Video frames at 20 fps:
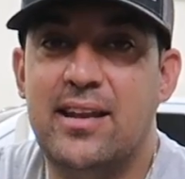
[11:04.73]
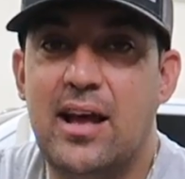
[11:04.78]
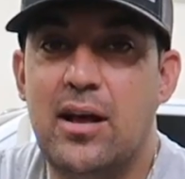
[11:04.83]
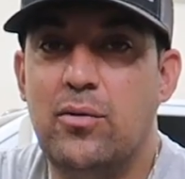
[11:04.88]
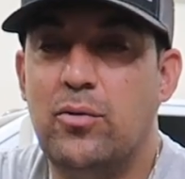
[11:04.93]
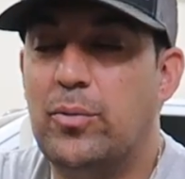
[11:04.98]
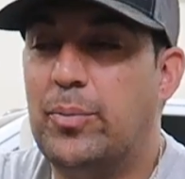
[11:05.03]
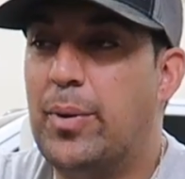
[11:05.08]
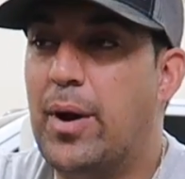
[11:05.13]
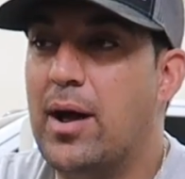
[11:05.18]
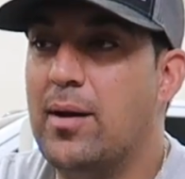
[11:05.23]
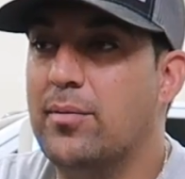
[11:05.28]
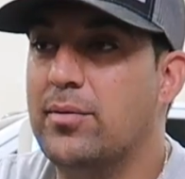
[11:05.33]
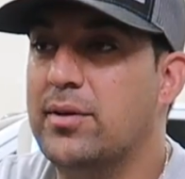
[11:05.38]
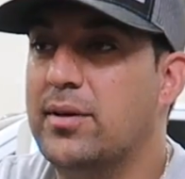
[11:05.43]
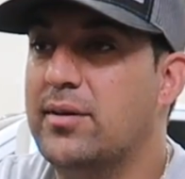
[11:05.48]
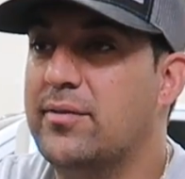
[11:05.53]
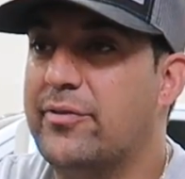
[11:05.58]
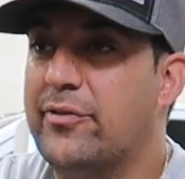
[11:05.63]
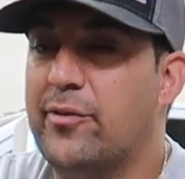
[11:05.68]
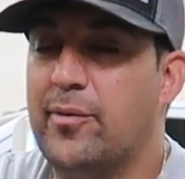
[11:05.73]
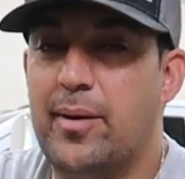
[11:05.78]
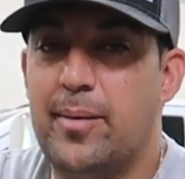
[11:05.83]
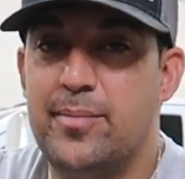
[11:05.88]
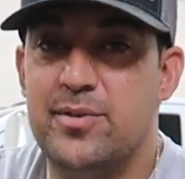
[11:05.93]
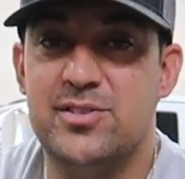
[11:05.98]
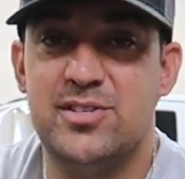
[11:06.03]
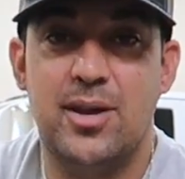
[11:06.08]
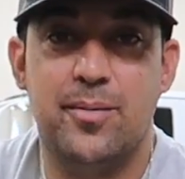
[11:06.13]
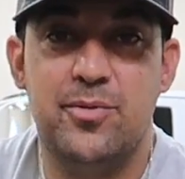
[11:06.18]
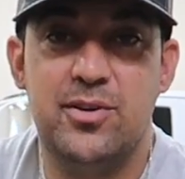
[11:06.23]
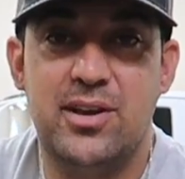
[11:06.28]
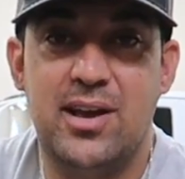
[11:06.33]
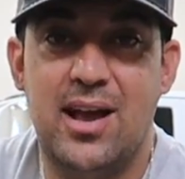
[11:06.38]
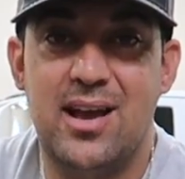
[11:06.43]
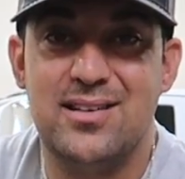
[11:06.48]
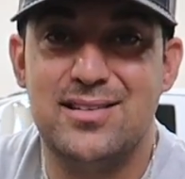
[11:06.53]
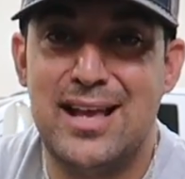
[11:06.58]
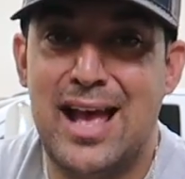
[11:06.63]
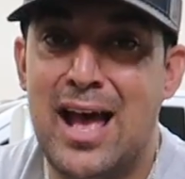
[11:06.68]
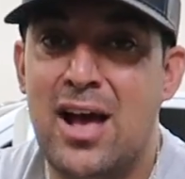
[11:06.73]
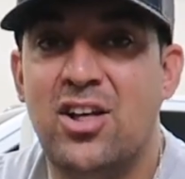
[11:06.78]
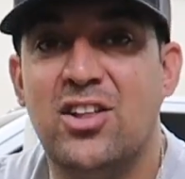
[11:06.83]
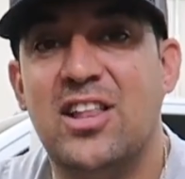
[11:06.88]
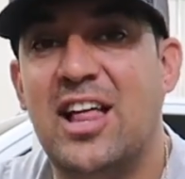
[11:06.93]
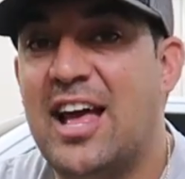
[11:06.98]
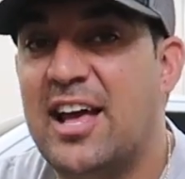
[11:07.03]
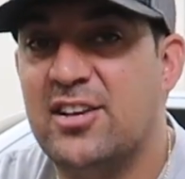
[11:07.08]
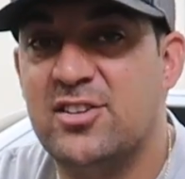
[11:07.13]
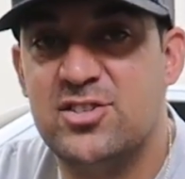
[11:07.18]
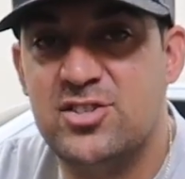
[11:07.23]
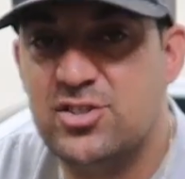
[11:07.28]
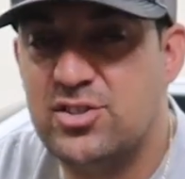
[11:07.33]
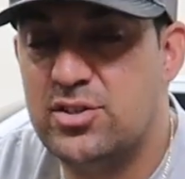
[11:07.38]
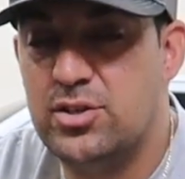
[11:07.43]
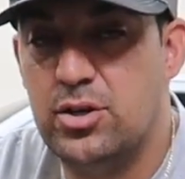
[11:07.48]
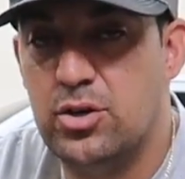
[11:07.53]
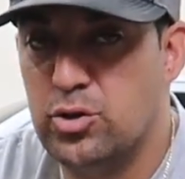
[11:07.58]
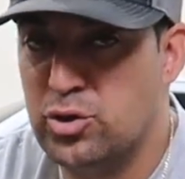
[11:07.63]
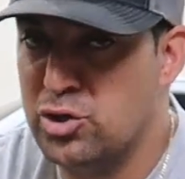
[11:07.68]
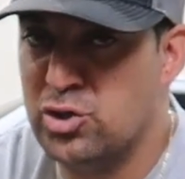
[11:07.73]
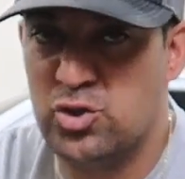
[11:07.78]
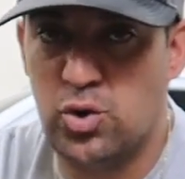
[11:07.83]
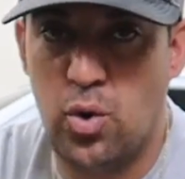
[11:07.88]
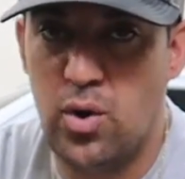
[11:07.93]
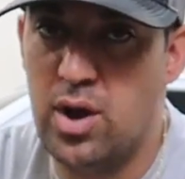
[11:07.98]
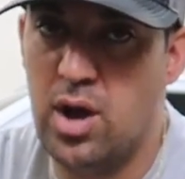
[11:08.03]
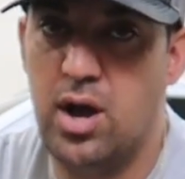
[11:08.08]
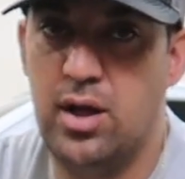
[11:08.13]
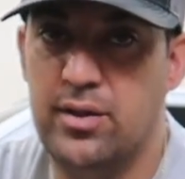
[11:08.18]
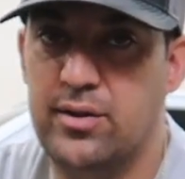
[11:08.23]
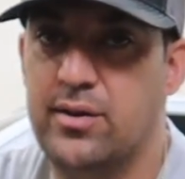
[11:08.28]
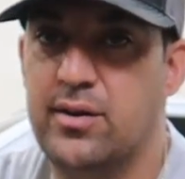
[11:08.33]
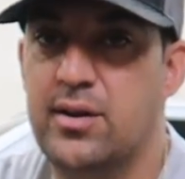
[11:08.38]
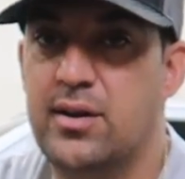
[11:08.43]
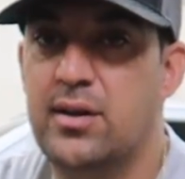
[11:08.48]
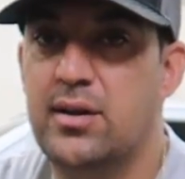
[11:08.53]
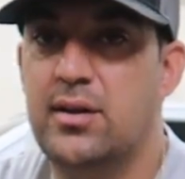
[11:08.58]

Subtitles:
That will probably, for maybe some of you guys, outlast your toy hauler.